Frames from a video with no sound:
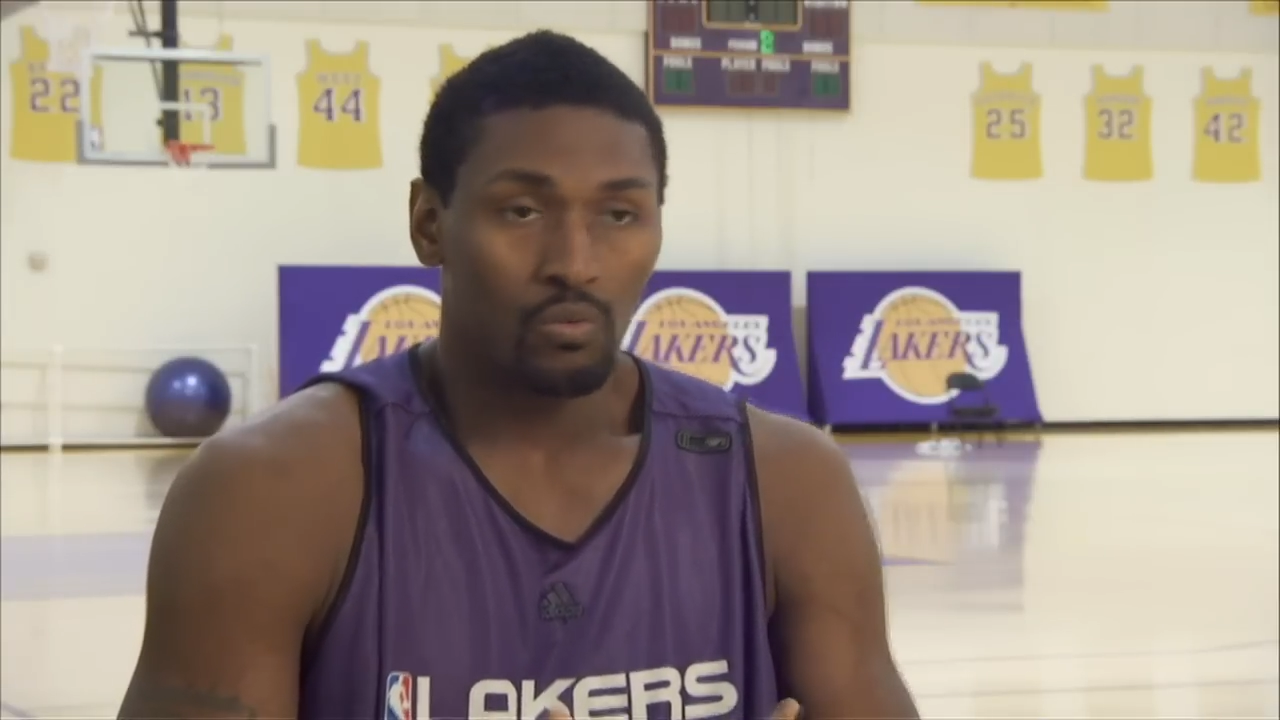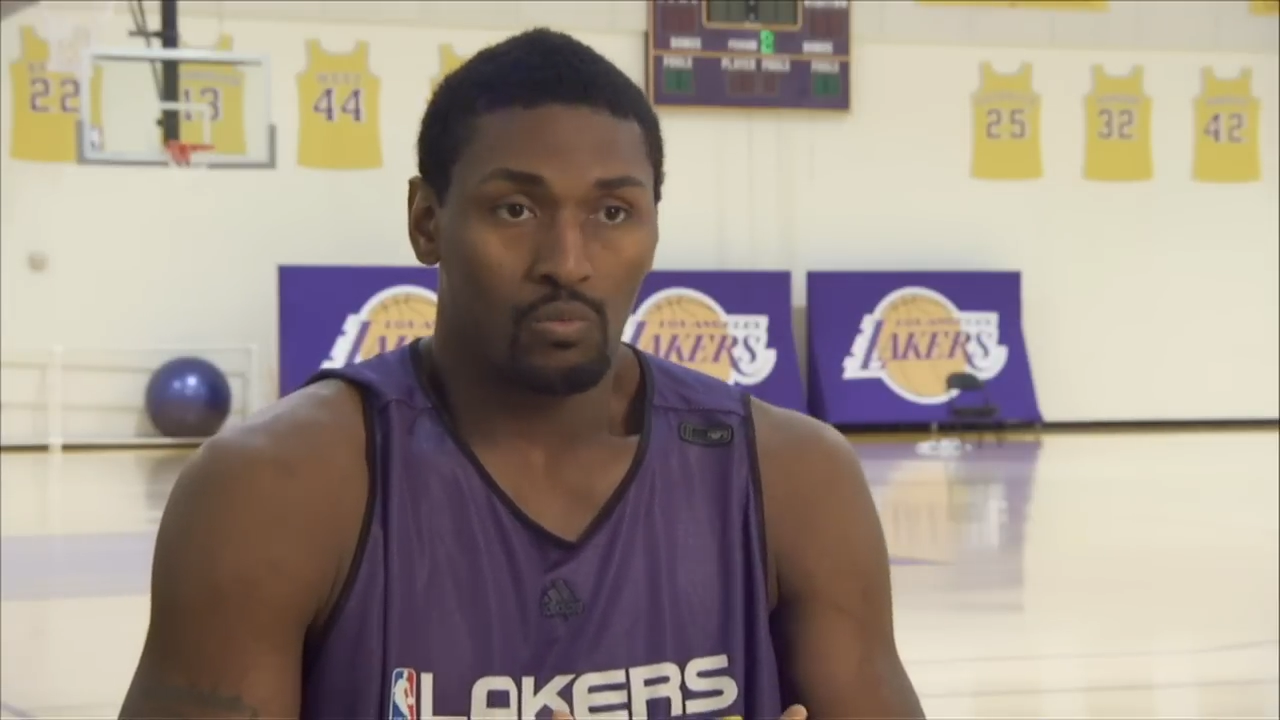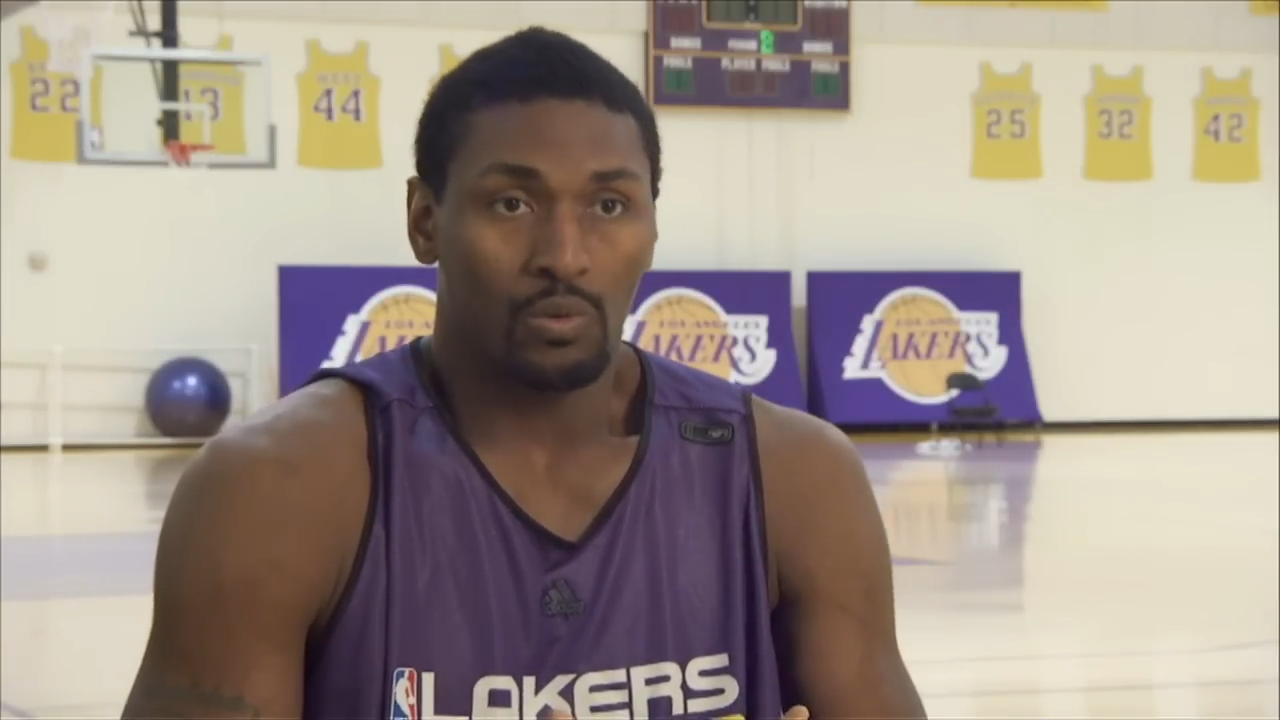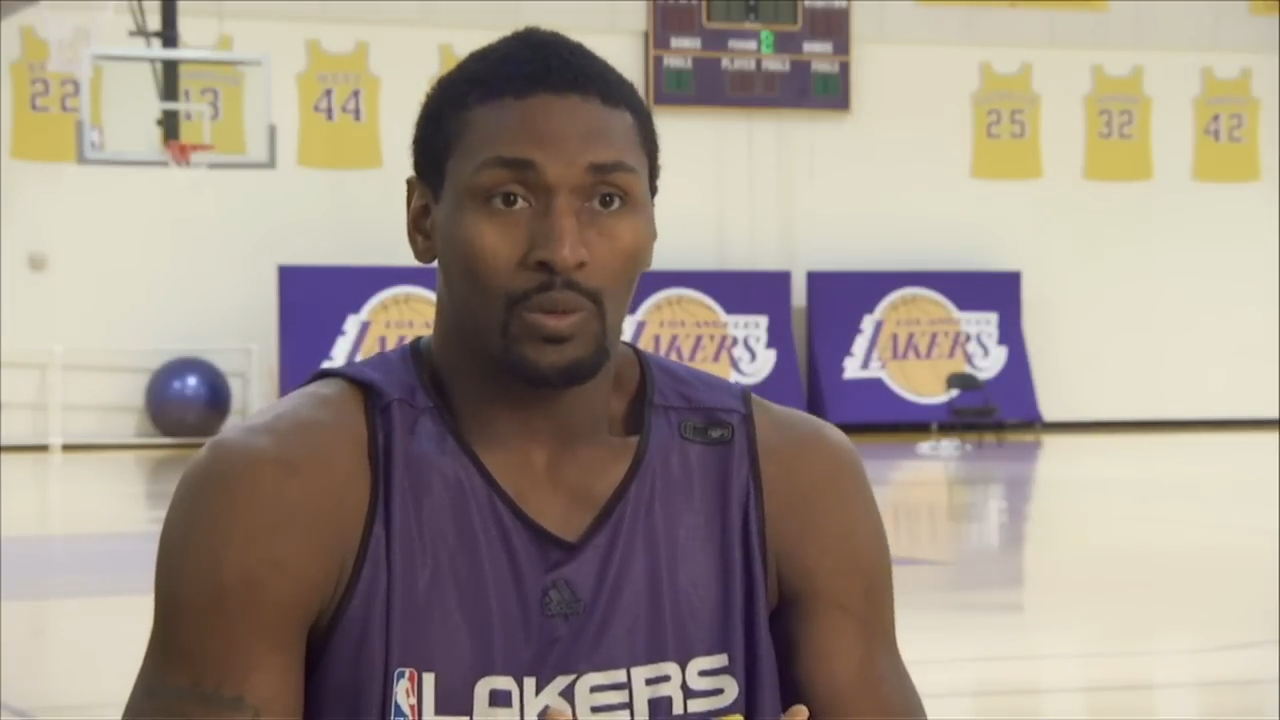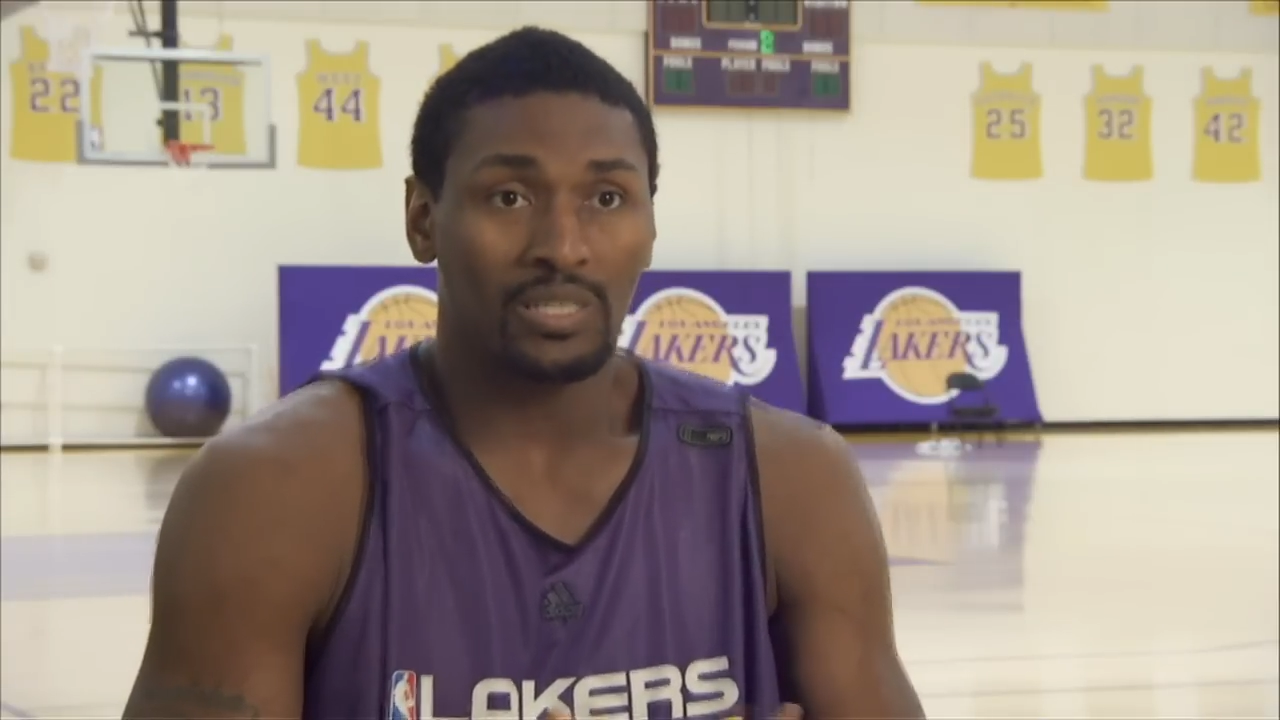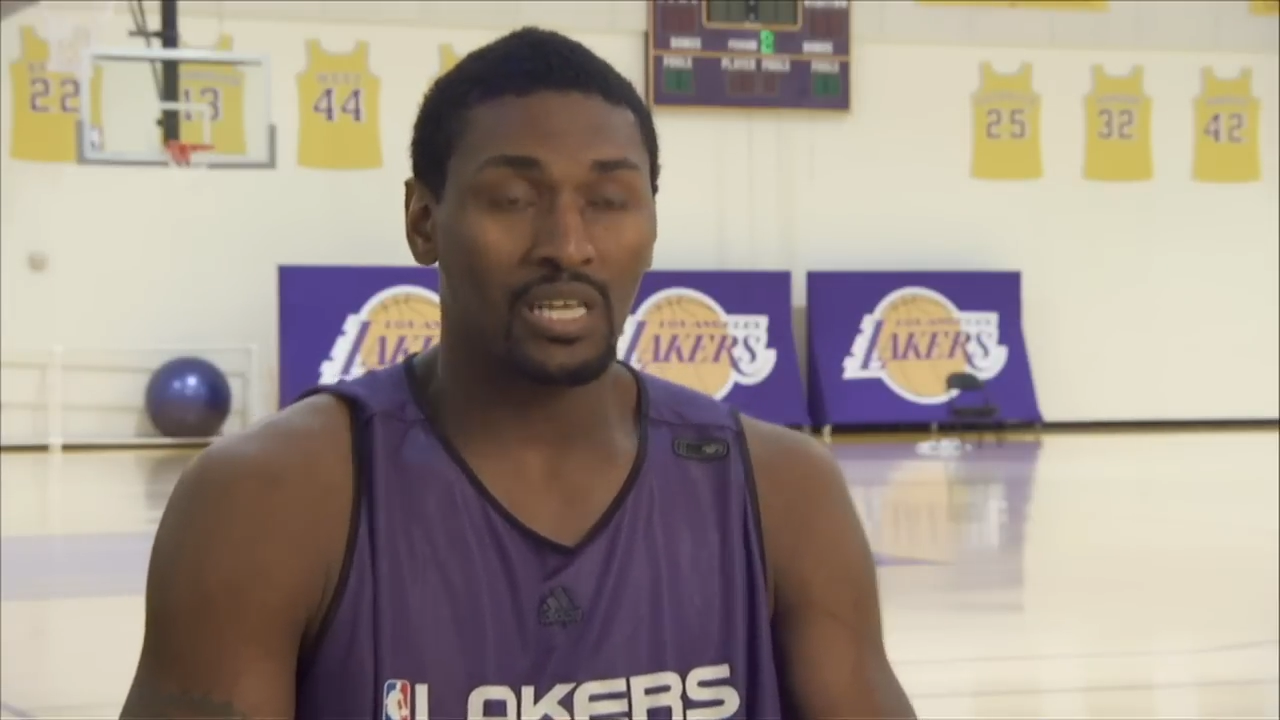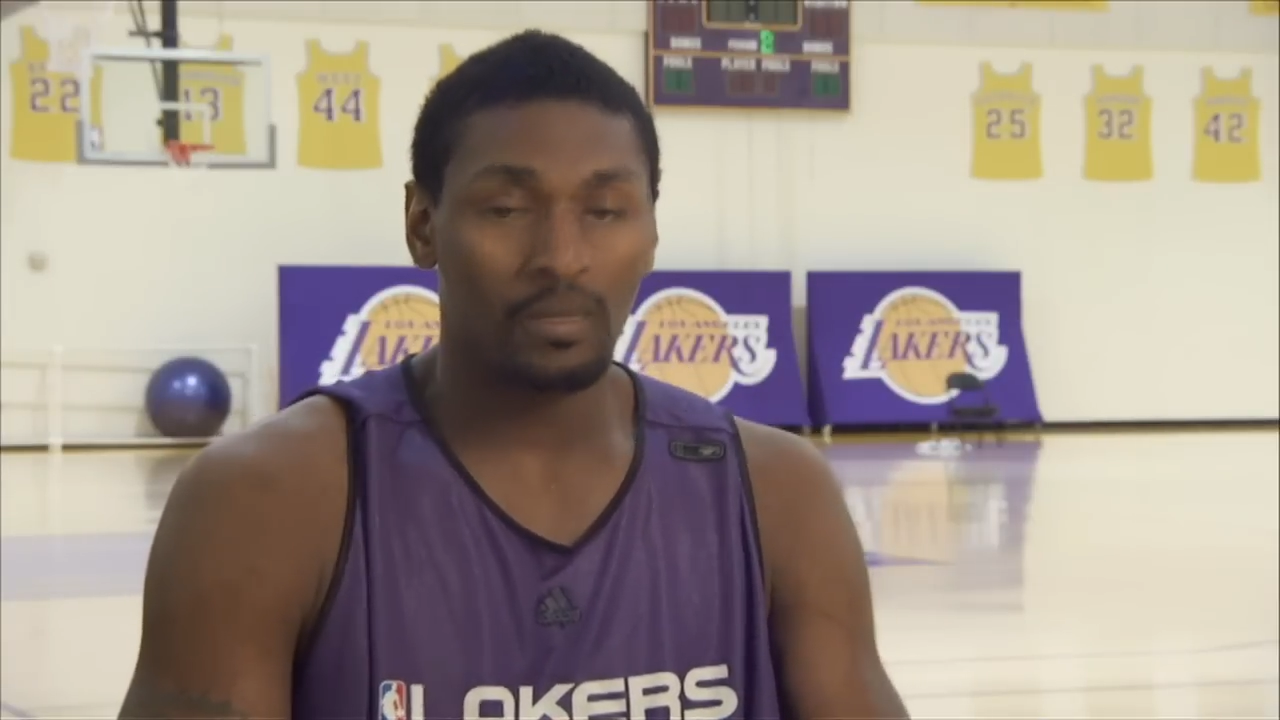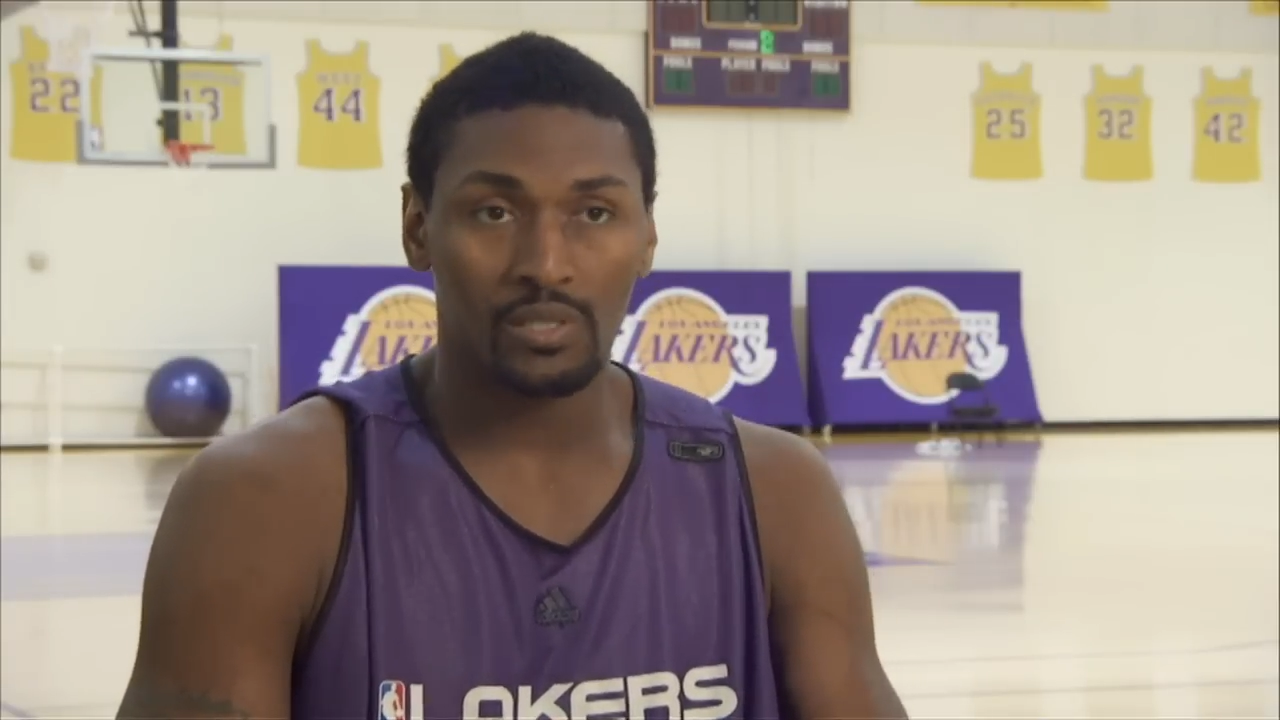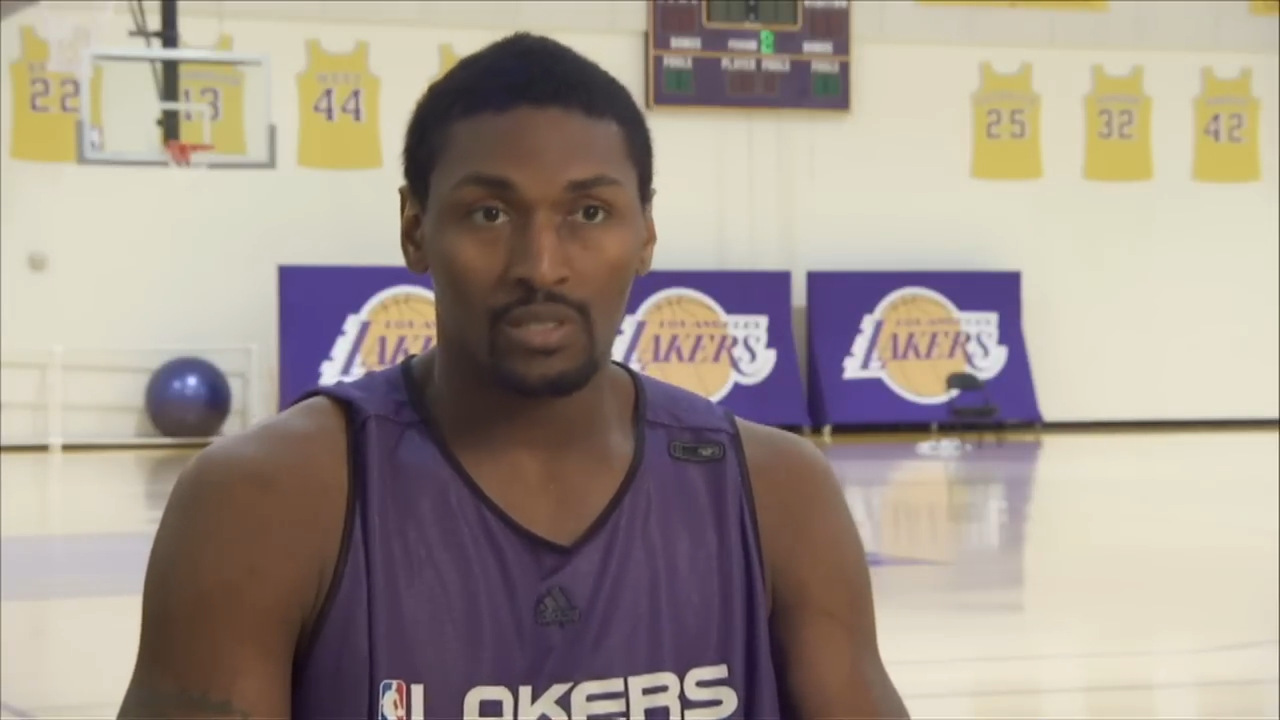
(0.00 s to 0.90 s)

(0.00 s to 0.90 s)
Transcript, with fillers: what team is